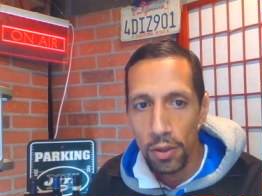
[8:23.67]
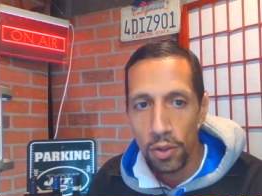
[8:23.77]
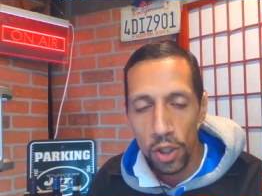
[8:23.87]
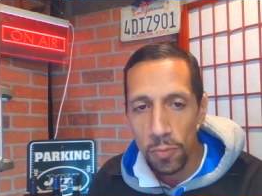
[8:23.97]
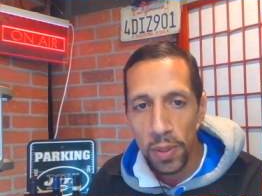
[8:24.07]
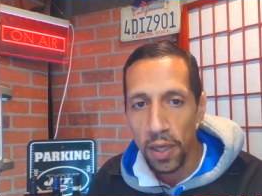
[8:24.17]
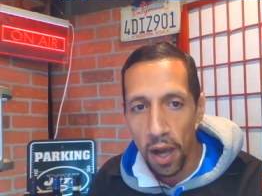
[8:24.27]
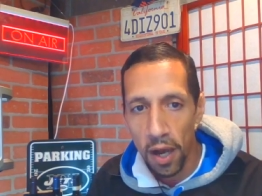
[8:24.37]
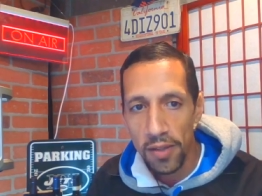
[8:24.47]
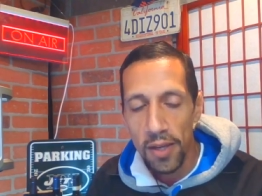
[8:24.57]
just
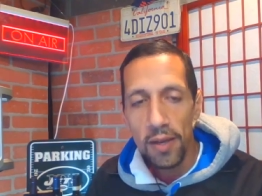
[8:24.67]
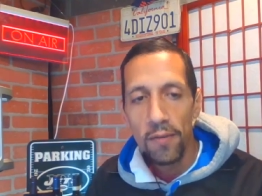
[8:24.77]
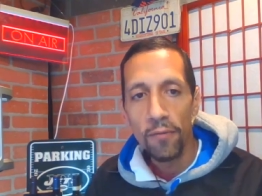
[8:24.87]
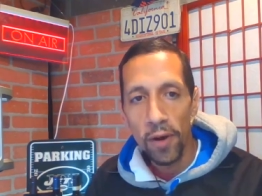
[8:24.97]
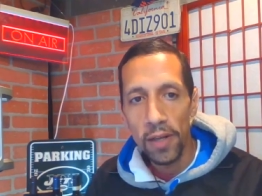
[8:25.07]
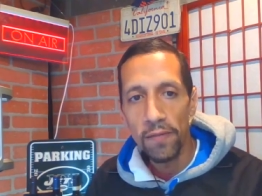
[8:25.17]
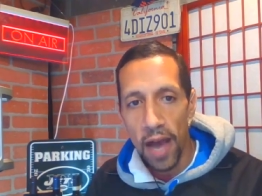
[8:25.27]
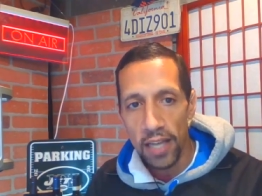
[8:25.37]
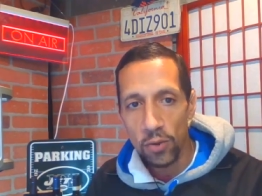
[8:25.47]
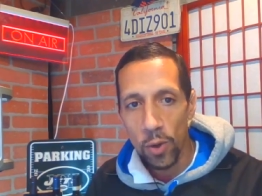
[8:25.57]
because Freddie
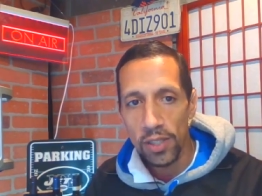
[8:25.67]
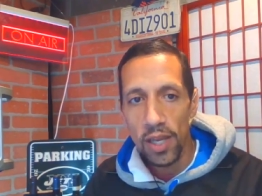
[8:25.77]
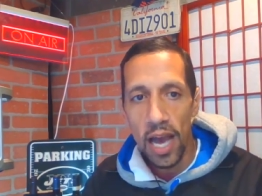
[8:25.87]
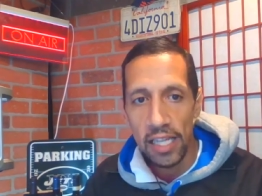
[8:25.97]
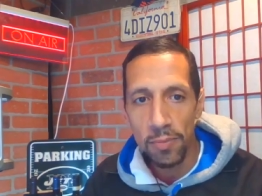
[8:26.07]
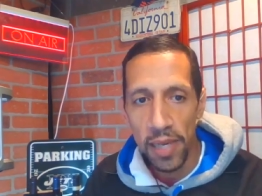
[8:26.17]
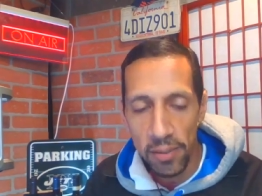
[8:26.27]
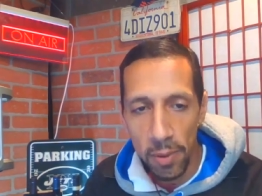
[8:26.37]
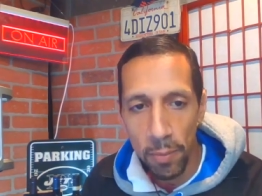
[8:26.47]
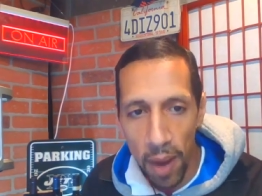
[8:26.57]
Vasquez has
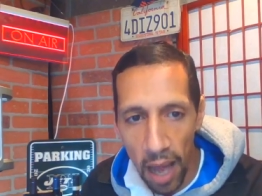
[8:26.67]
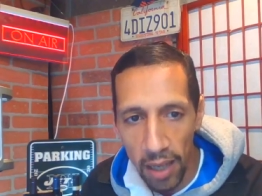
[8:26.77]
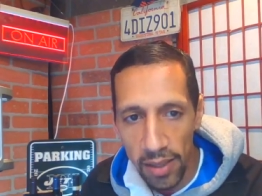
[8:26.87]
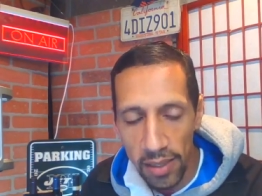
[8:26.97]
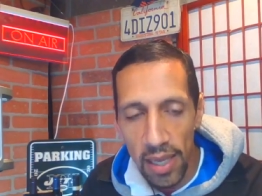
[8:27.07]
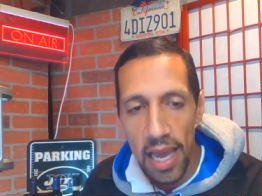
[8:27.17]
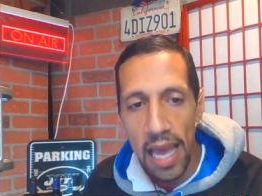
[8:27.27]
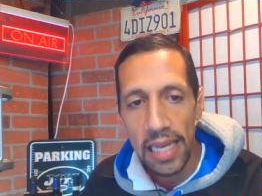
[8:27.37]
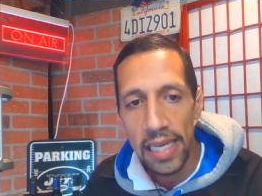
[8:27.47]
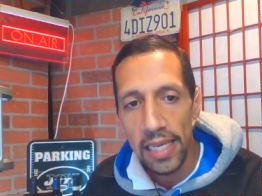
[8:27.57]
basement politics
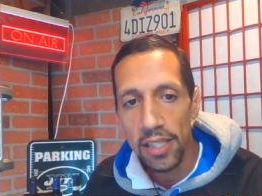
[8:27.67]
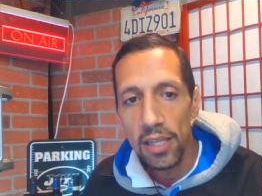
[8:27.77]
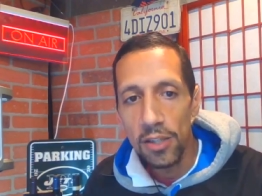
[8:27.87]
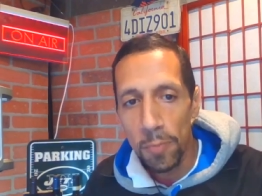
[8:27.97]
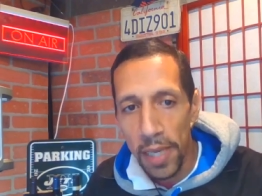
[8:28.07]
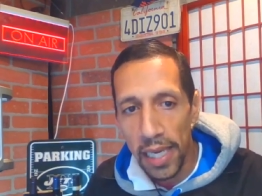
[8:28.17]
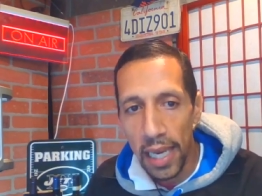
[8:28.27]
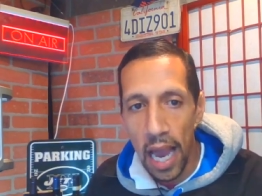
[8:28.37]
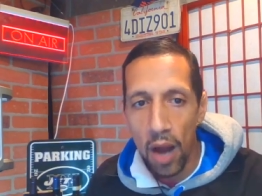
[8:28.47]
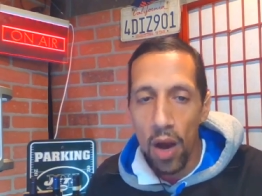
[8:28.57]
and he is
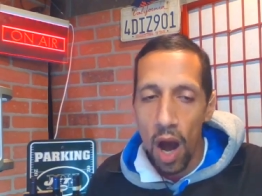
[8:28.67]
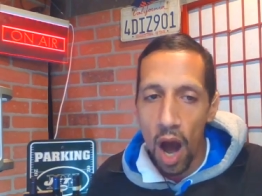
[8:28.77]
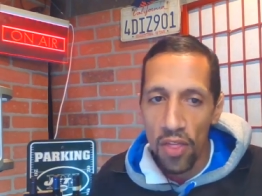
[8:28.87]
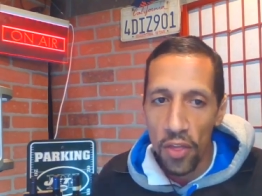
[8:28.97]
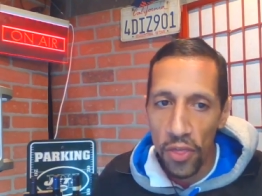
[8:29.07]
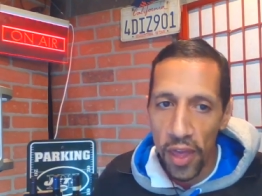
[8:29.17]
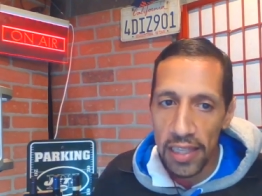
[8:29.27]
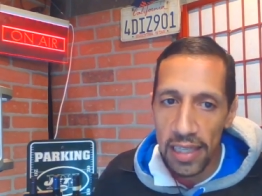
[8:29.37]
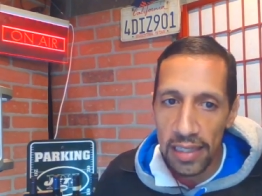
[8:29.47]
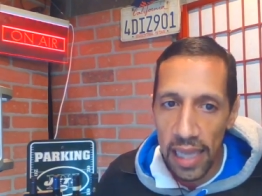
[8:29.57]
speaking out on the
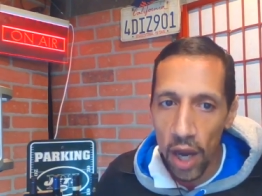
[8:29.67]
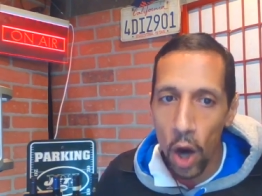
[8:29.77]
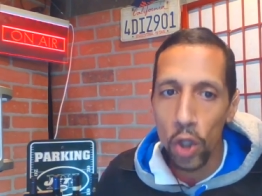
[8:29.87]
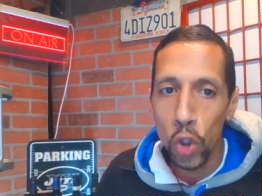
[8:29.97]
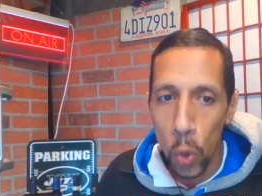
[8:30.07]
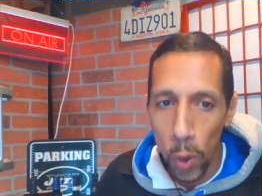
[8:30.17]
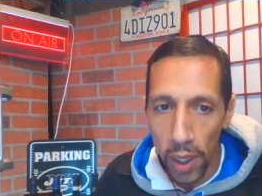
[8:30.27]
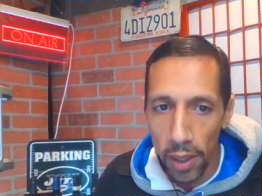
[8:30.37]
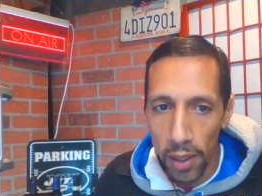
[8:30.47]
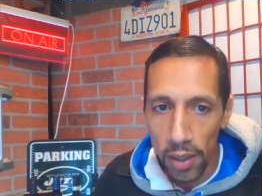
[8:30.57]
things that they are
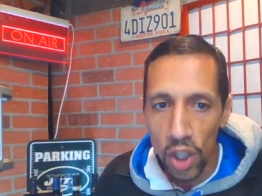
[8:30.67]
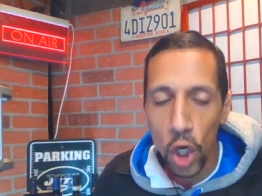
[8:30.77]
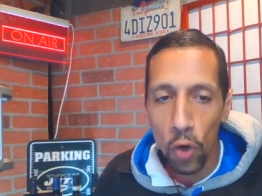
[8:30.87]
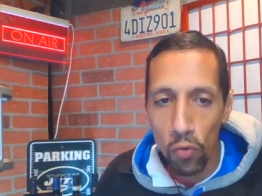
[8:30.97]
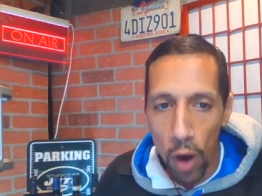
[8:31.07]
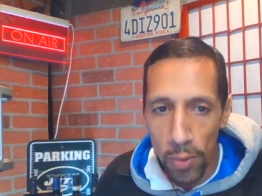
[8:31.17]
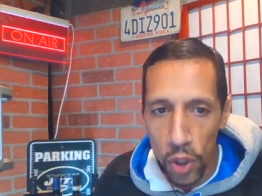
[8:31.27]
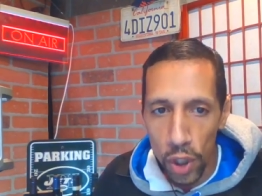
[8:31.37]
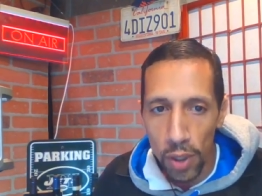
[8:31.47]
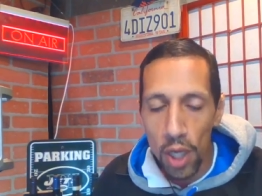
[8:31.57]
doing the
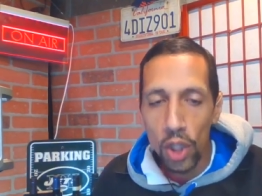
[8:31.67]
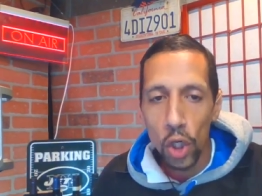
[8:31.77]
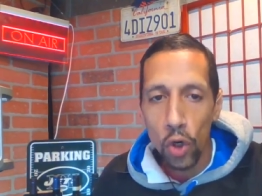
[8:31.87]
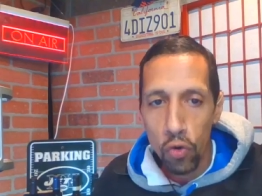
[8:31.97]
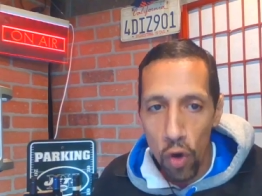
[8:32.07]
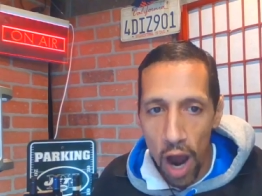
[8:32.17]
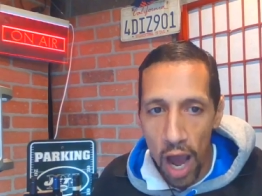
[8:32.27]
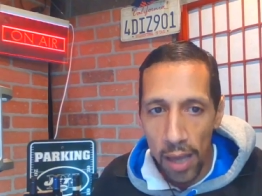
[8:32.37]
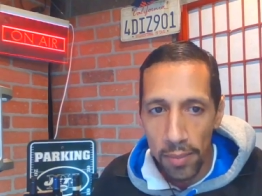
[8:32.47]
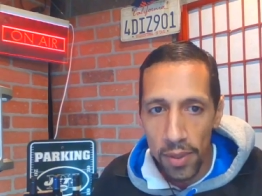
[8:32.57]
corruption, the
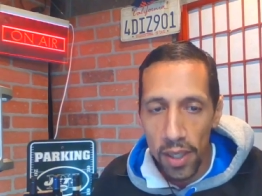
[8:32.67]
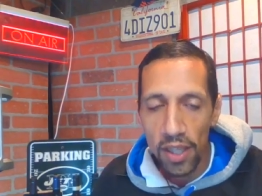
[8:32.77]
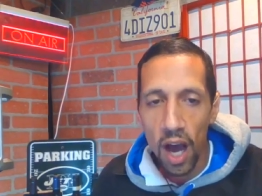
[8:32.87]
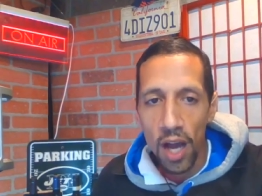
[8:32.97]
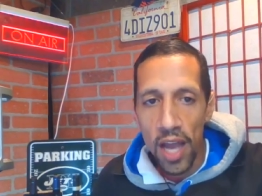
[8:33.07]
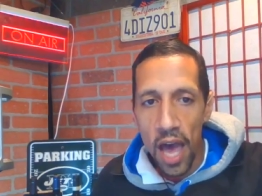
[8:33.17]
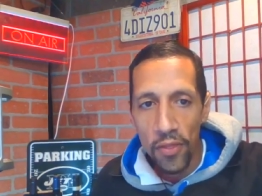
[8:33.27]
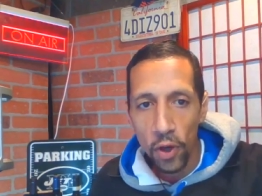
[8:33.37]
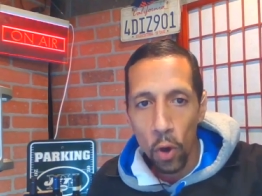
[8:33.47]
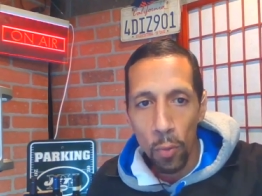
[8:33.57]
crimes, the
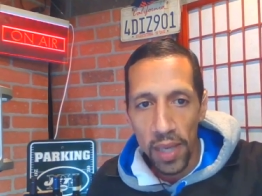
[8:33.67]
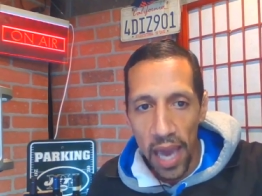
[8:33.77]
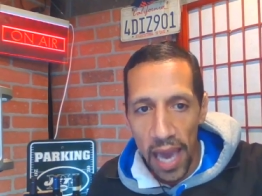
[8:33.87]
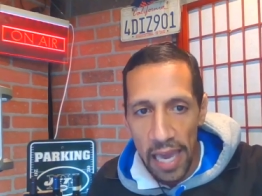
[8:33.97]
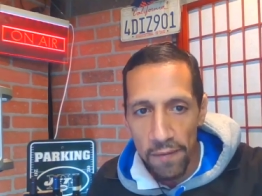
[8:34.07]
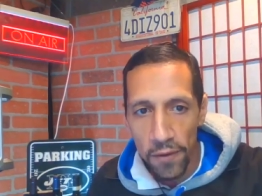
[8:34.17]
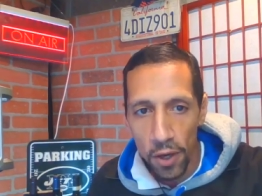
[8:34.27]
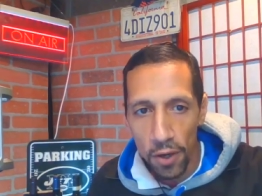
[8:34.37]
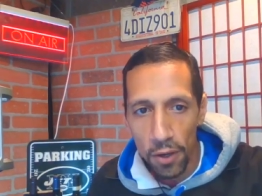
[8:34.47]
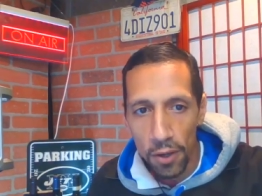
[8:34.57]
unethical behavior.